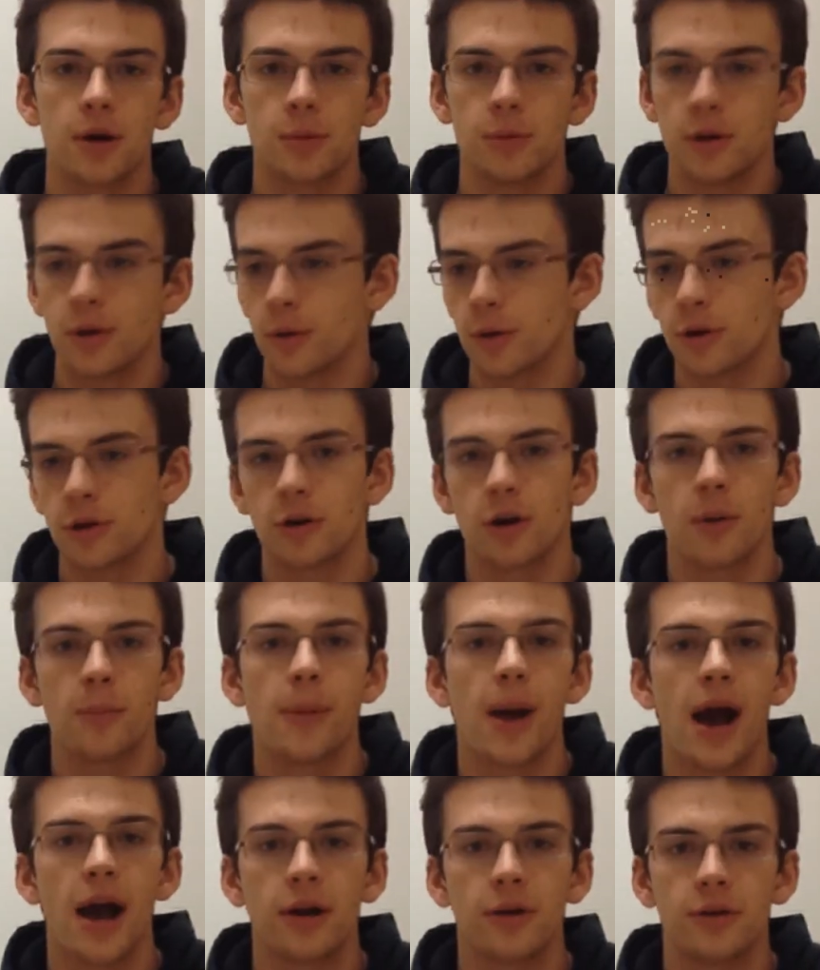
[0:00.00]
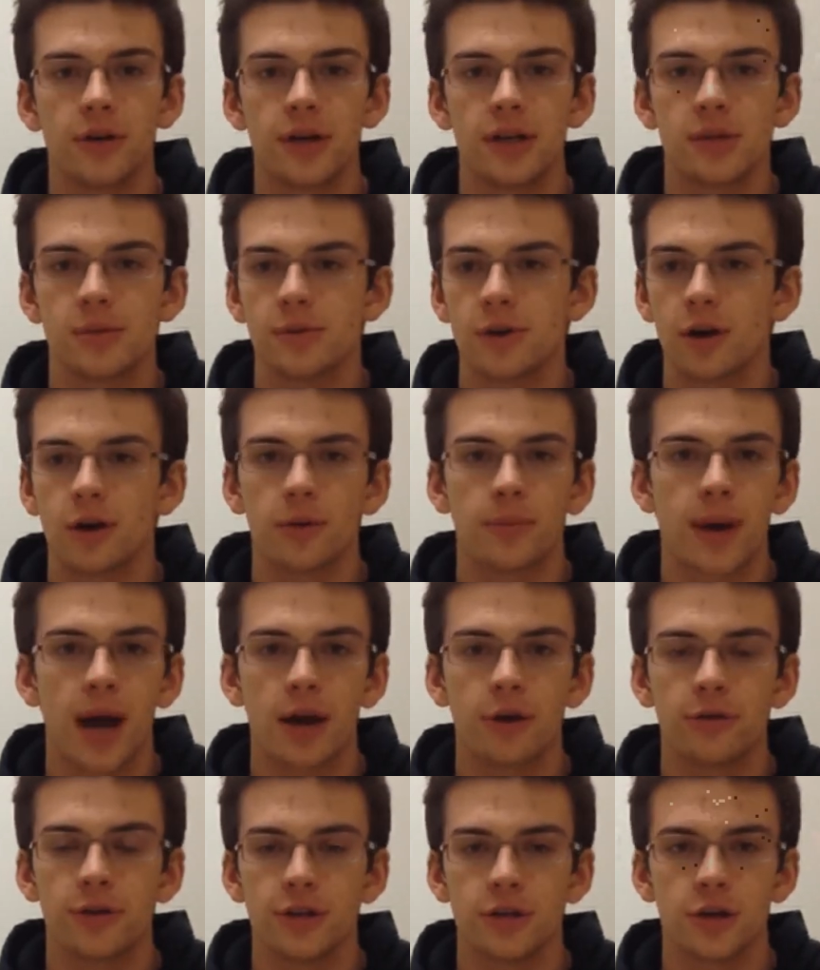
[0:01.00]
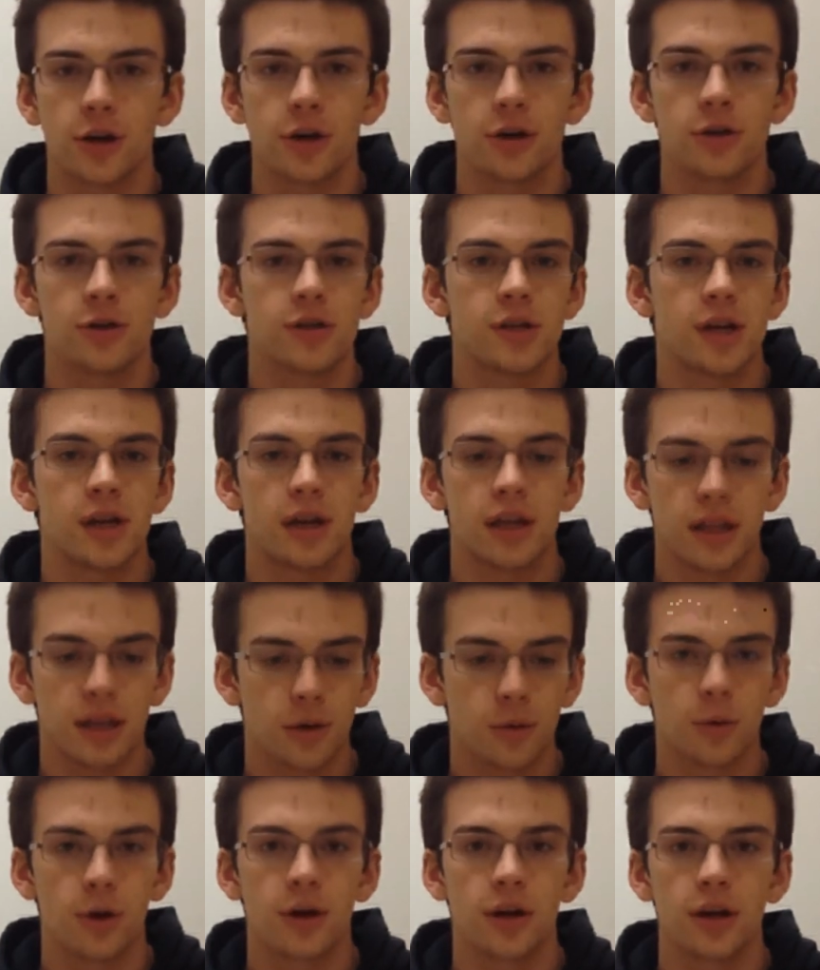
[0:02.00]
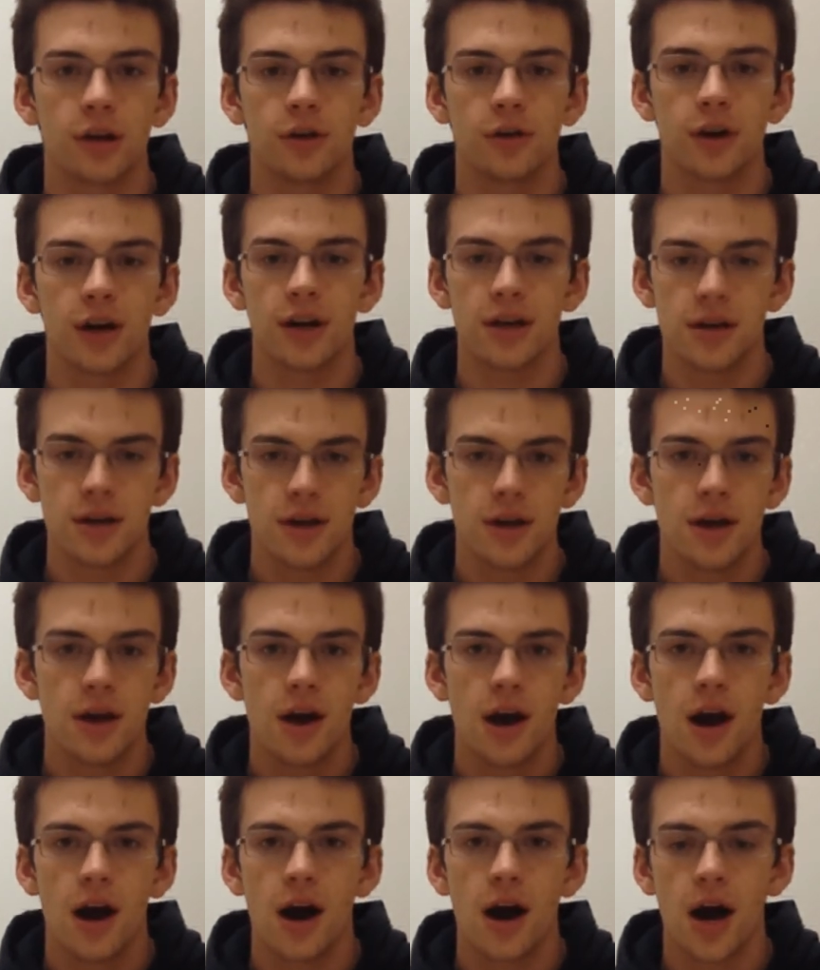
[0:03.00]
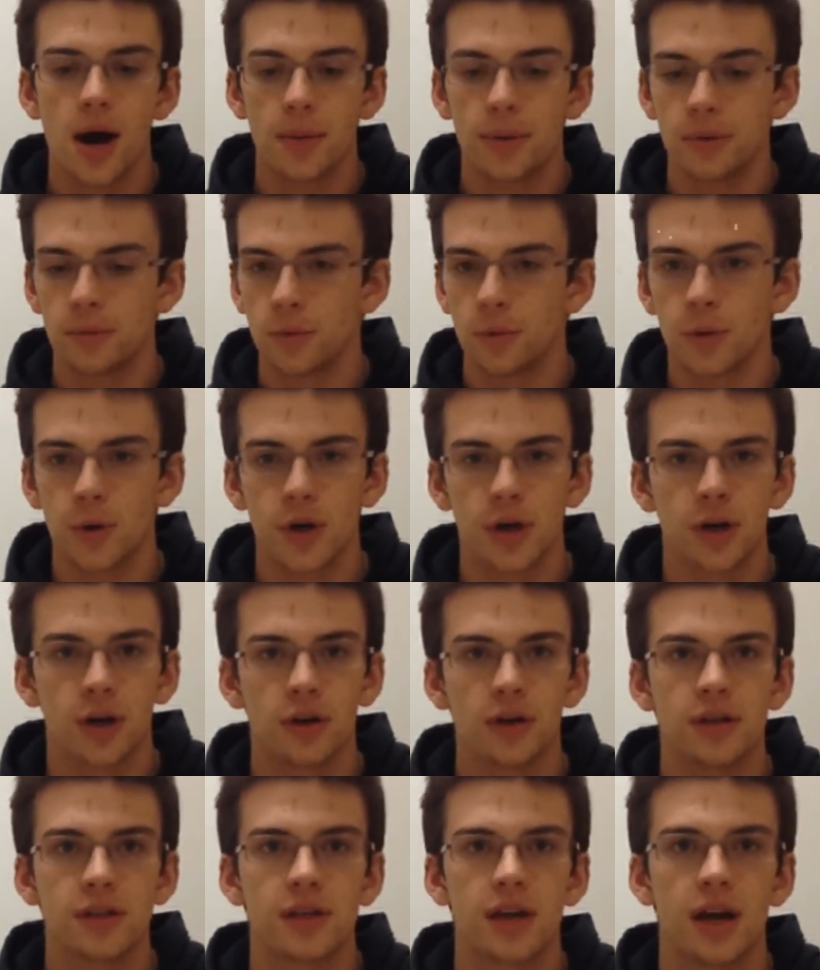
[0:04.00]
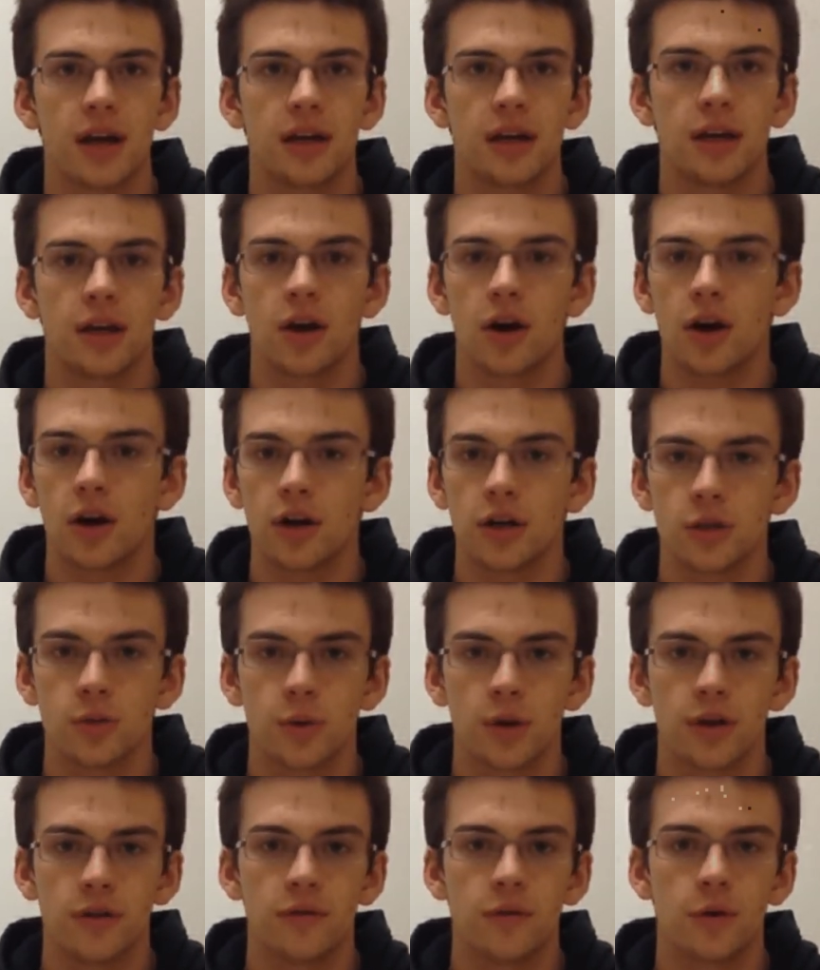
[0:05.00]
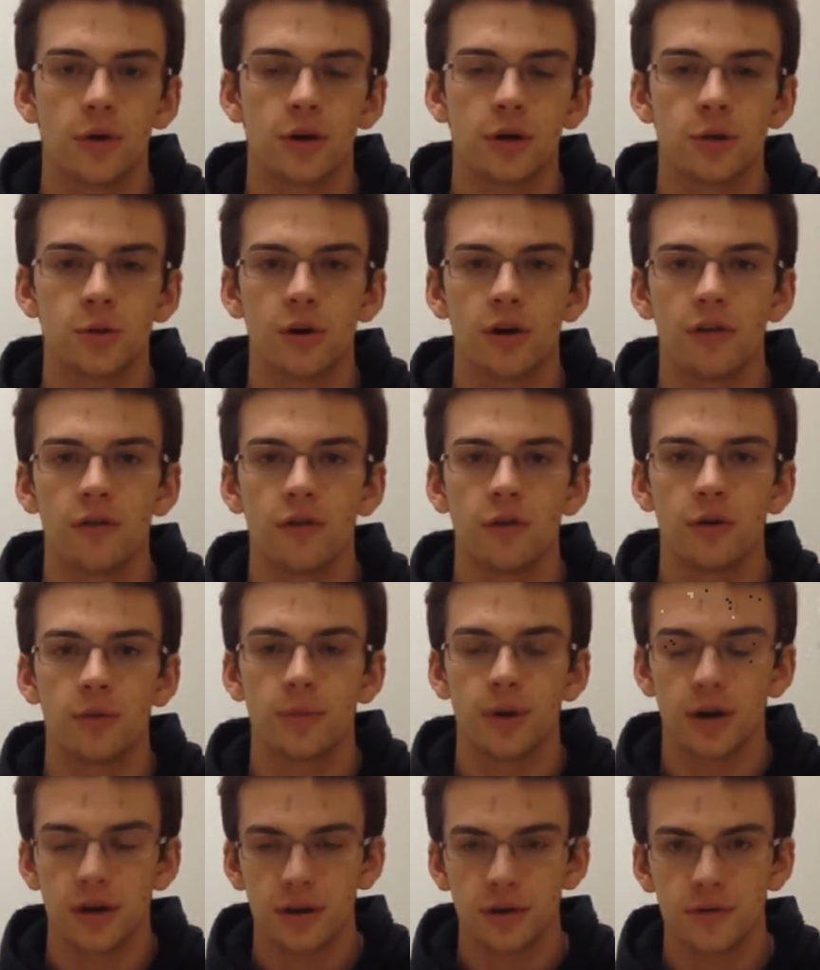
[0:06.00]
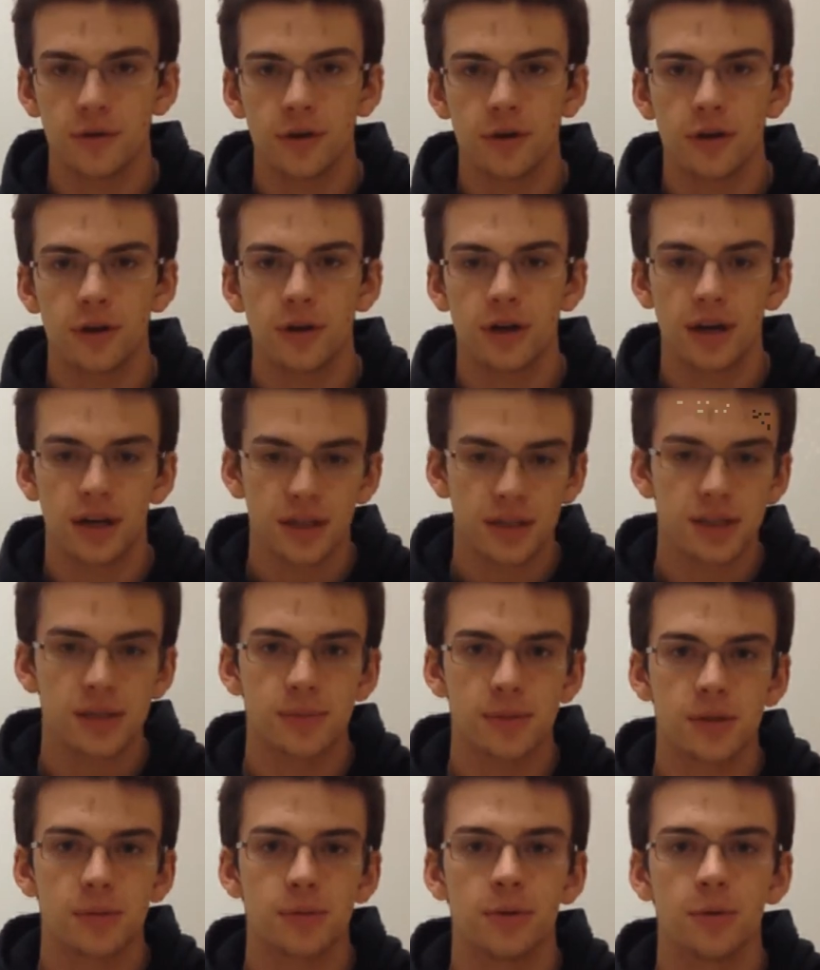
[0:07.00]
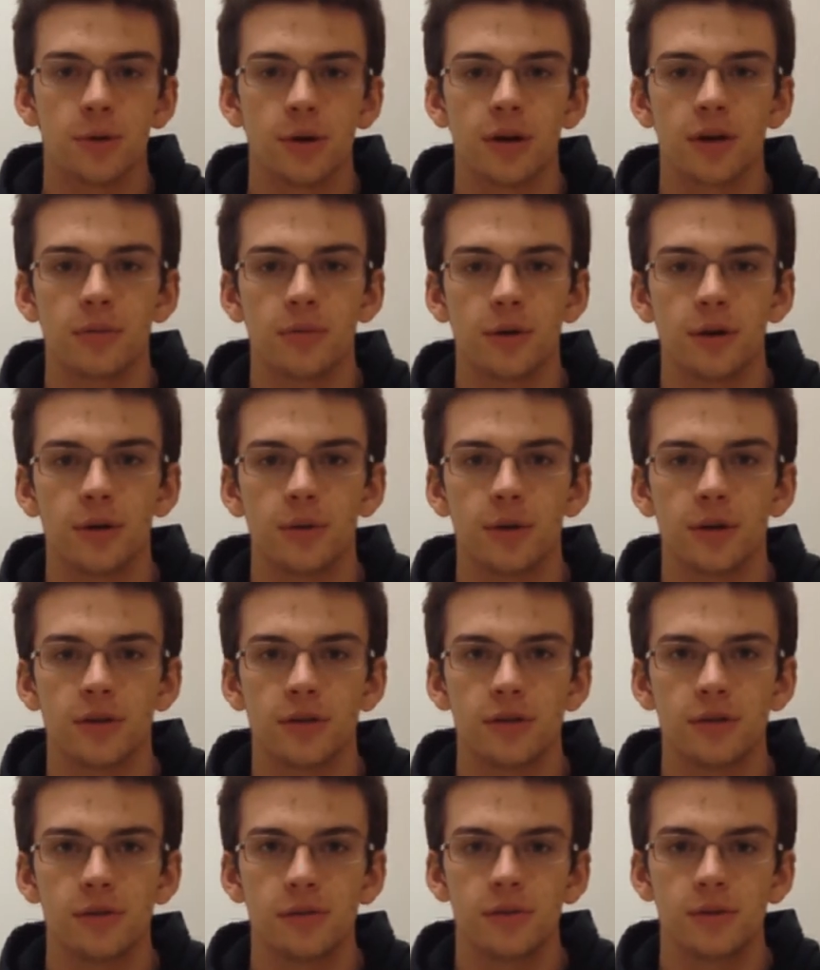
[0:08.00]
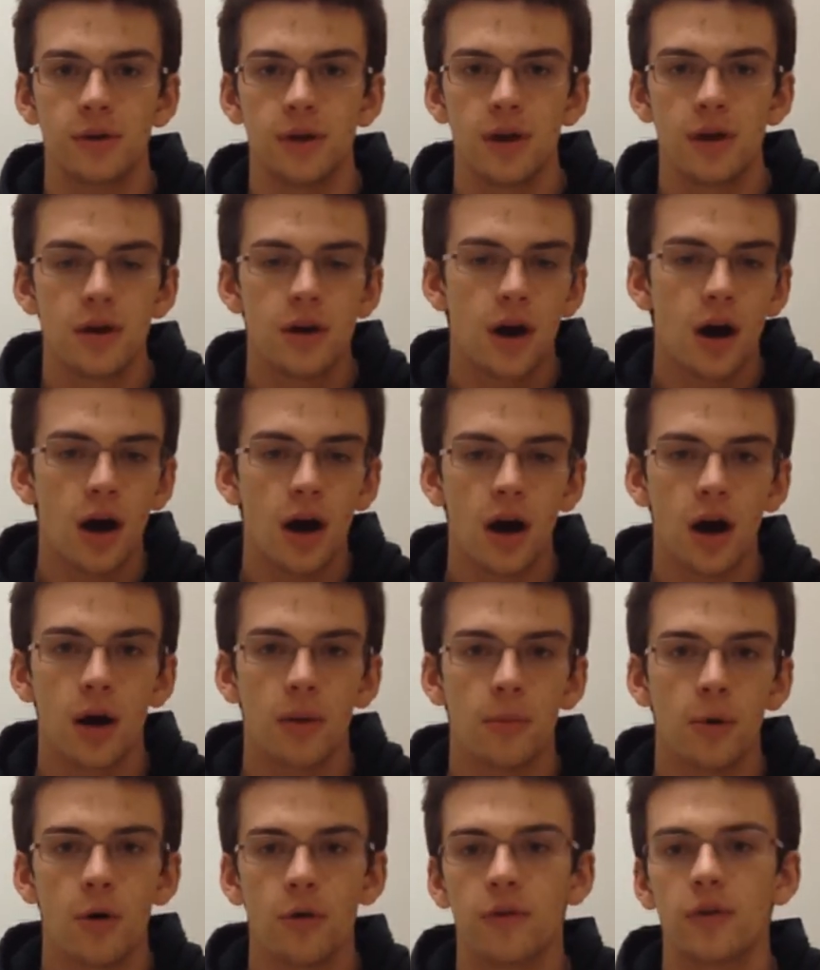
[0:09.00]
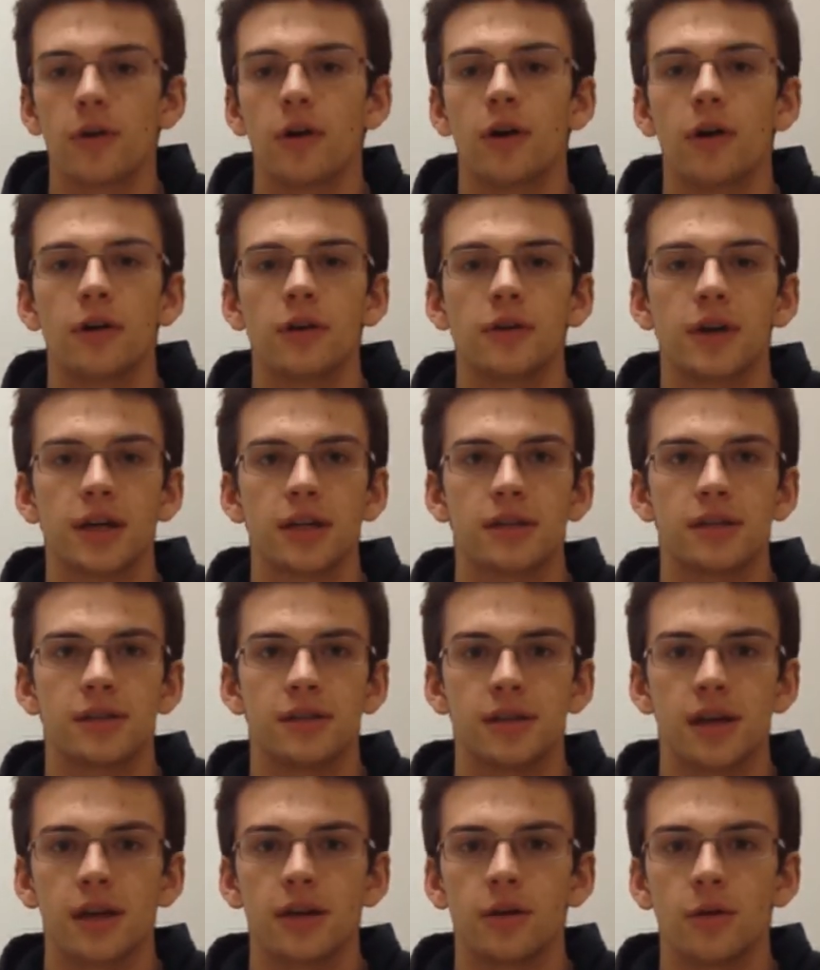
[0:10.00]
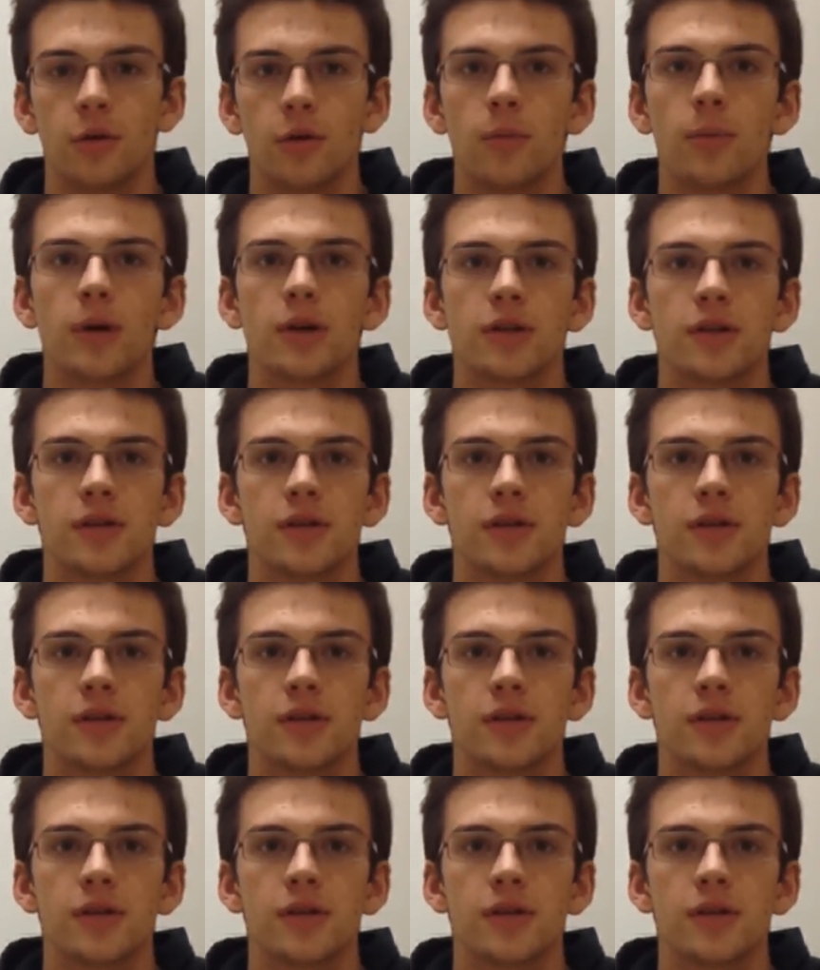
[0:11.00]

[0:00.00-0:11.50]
we ordered our batteries. We got our battery chargers in, and they're working great. And we're working on designing our 24 to 12 volt buck converter, and it seems to be working pretty well too. Overall, Alex designed a whole bunch of the